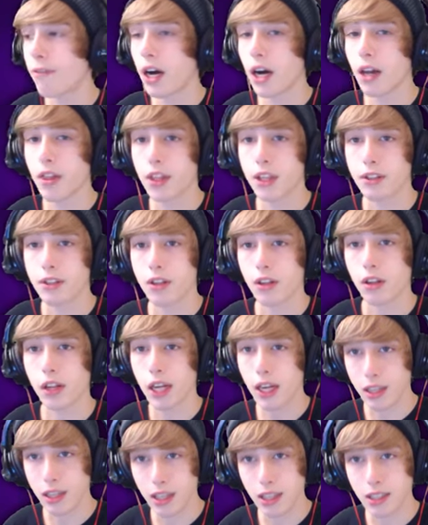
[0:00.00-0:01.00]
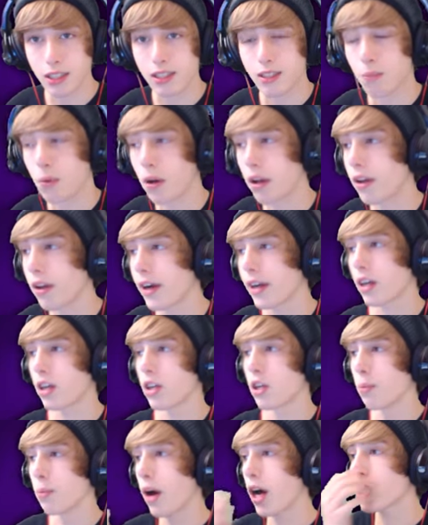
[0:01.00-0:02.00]
on this Salandit. probably not going
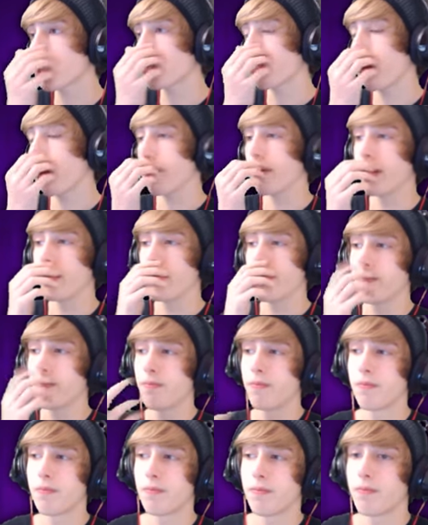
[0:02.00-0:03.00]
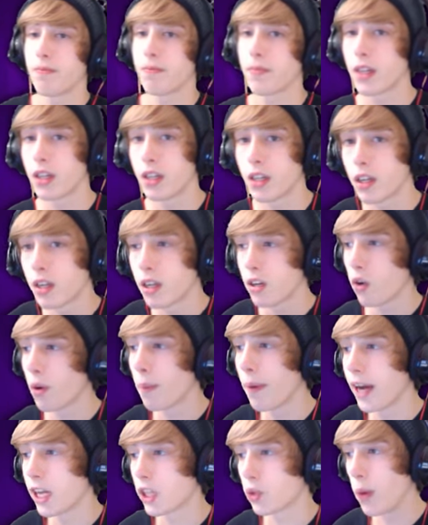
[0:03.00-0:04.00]
to do much, but I mean, we
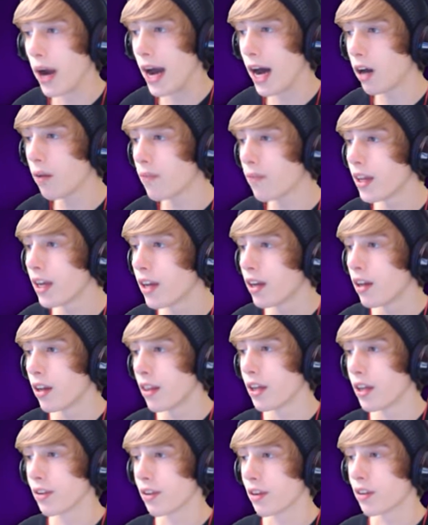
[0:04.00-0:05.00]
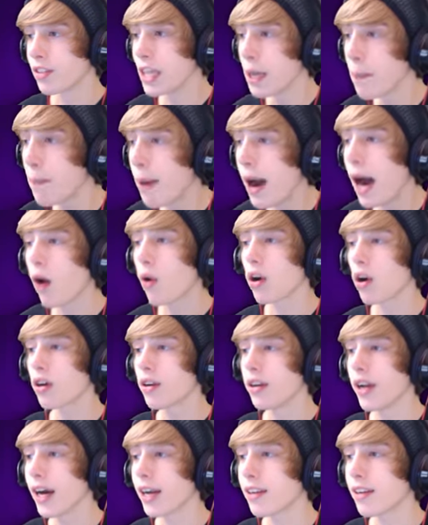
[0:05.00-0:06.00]
might as well. There's our Z power,
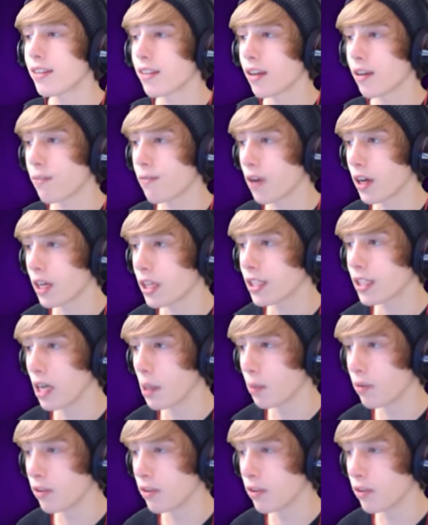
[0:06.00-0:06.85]
nice, and fighting type